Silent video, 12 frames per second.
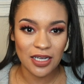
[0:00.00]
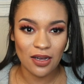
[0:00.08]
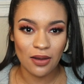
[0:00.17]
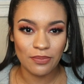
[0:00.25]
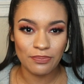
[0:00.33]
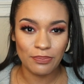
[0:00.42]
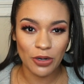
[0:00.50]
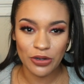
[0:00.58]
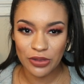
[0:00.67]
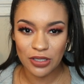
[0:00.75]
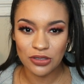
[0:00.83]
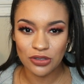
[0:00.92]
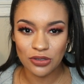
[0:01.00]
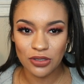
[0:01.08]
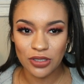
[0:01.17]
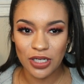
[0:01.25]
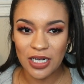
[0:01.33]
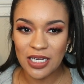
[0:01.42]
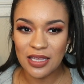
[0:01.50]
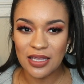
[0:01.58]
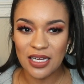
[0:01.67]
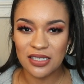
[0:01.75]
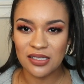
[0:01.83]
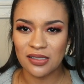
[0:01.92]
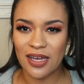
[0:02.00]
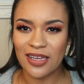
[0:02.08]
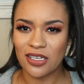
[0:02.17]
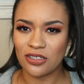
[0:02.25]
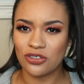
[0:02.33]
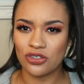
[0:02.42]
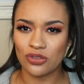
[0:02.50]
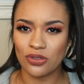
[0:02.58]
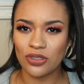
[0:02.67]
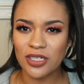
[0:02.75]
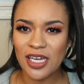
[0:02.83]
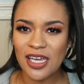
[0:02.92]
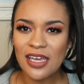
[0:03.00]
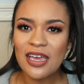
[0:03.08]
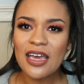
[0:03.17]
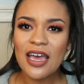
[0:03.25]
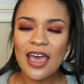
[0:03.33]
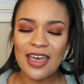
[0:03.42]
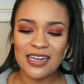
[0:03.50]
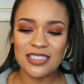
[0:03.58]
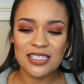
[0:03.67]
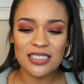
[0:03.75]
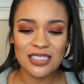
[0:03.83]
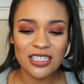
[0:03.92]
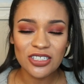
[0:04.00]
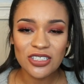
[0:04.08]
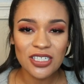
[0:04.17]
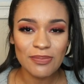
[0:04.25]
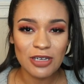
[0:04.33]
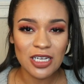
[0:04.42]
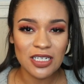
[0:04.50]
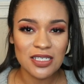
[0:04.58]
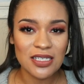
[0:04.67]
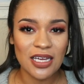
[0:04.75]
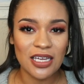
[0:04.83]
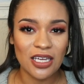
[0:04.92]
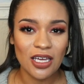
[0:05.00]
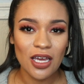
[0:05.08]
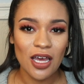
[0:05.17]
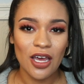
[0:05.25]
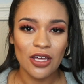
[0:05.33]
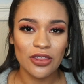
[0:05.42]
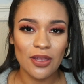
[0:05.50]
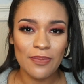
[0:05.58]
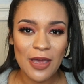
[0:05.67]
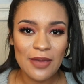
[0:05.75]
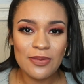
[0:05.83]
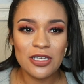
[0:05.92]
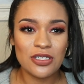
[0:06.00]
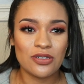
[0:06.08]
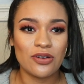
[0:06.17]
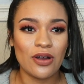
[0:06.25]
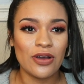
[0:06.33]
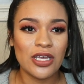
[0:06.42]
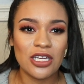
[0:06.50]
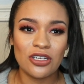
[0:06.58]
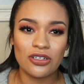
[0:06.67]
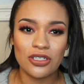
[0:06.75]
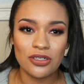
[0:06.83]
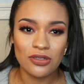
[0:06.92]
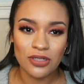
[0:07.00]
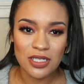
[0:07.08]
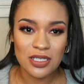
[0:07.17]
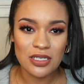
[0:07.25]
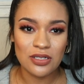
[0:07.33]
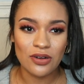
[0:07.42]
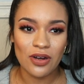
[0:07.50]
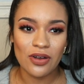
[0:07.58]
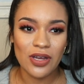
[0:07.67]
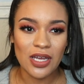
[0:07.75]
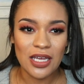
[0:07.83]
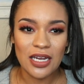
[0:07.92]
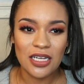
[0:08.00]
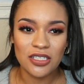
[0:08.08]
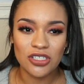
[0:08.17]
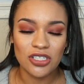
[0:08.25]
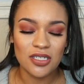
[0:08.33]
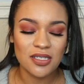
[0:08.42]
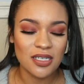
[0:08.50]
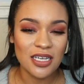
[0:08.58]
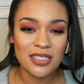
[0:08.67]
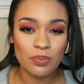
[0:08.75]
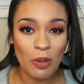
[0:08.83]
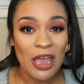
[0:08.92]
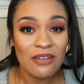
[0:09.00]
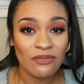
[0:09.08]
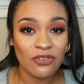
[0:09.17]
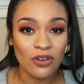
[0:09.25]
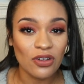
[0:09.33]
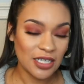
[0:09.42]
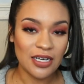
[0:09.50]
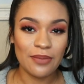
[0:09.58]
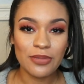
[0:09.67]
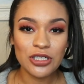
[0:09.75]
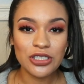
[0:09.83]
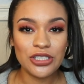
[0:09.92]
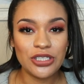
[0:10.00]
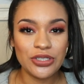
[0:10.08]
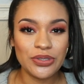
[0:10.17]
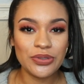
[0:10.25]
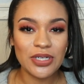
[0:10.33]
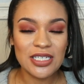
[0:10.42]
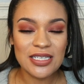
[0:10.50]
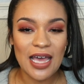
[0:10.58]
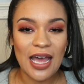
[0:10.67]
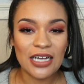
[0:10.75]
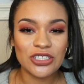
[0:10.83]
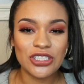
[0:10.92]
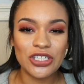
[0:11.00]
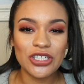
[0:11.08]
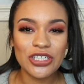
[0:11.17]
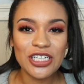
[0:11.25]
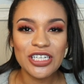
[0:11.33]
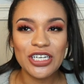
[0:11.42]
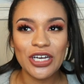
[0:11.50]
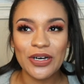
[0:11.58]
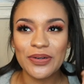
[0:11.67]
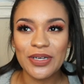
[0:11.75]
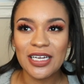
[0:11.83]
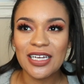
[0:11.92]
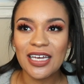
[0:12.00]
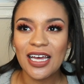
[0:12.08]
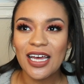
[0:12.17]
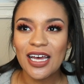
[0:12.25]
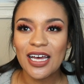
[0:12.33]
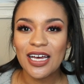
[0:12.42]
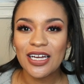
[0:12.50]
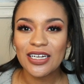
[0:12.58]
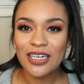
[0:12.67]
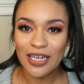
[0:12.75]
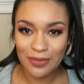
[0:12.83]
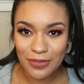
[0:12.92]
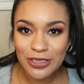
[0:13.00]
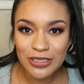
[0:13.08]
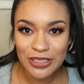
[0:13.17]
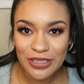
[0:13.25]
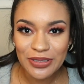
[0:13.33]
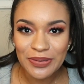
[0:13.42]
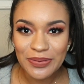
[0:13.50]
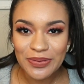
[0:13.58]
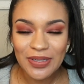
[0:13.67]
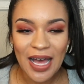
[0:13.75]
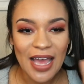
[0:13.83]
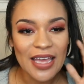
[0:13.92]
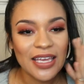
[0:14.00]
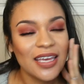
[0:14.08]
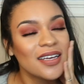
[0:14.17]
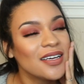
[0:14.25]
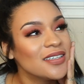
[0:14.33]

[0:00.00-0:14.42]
like on birth control or anything to like control it. And it's literally because like the baby is growing and your uterus is growing, and it's just, it's painful. Number two is actually going number two. Like,